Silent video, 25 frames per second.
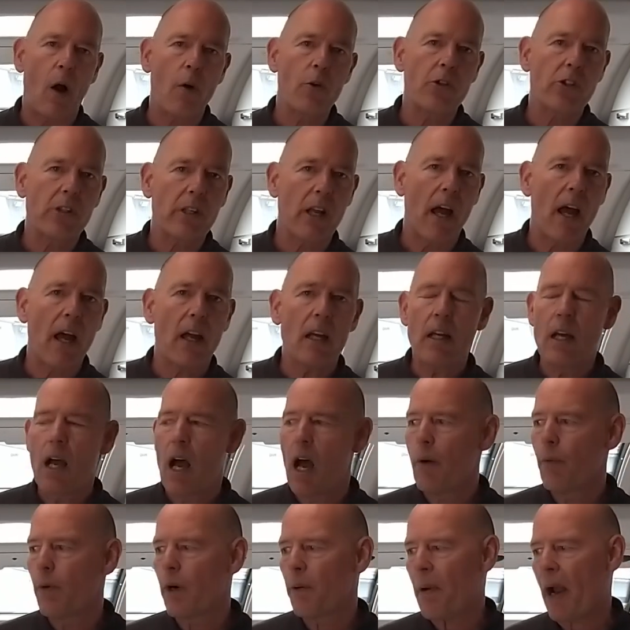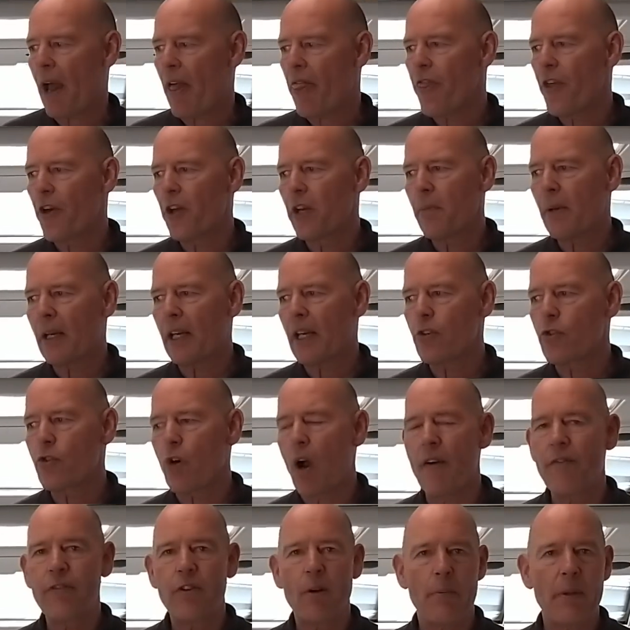Alcester. We're about a 30-minute
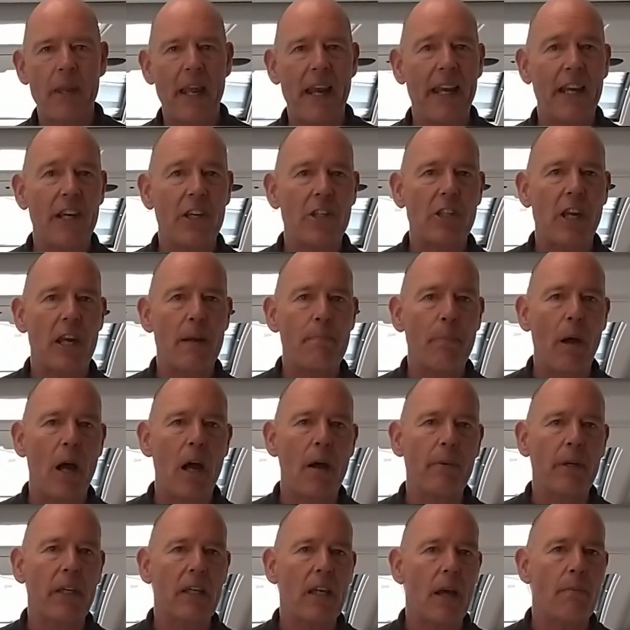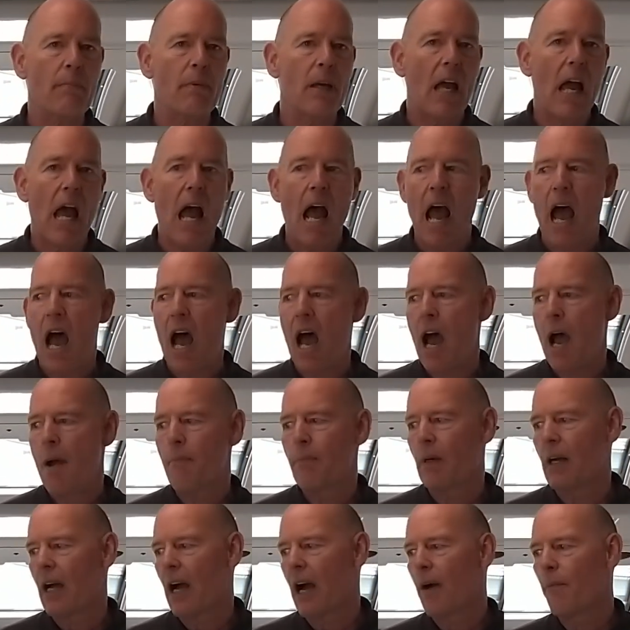drive from the NEC Birmingham,
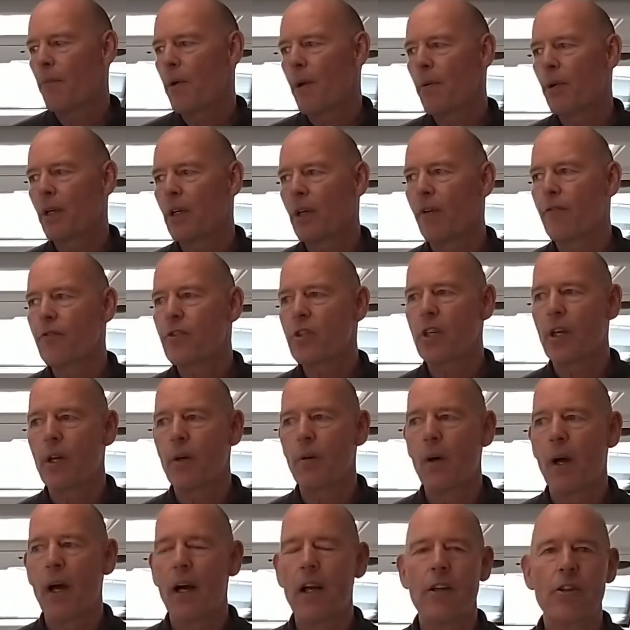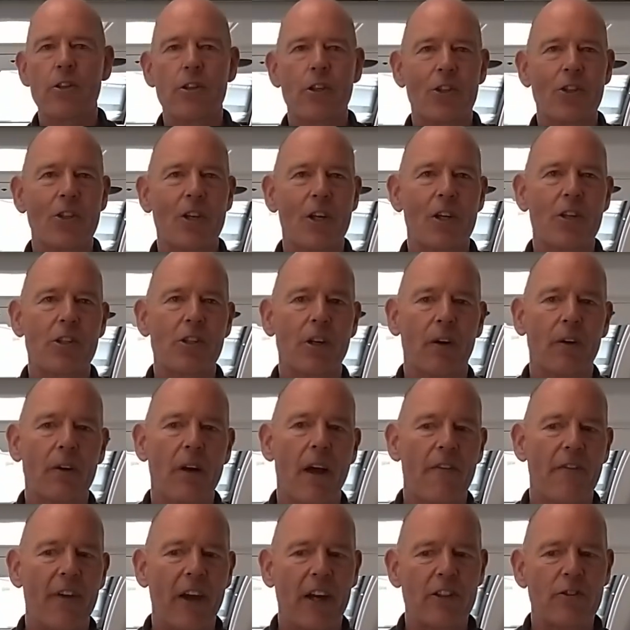and we would love to see you soon.
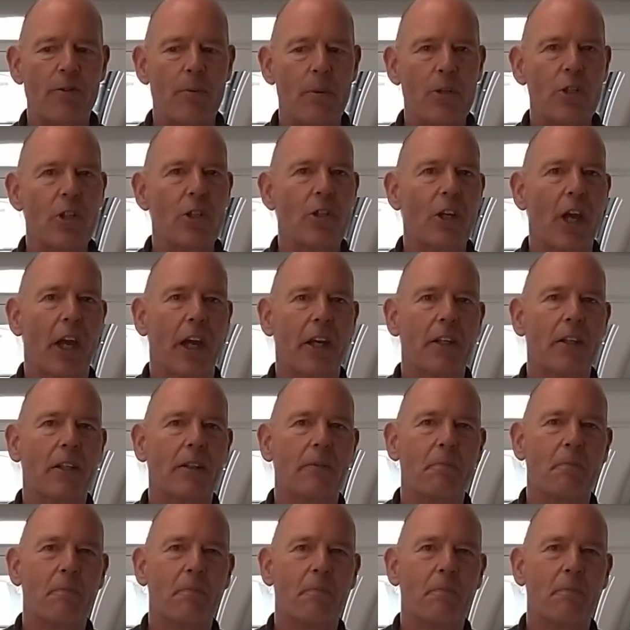Thanks so much indeed.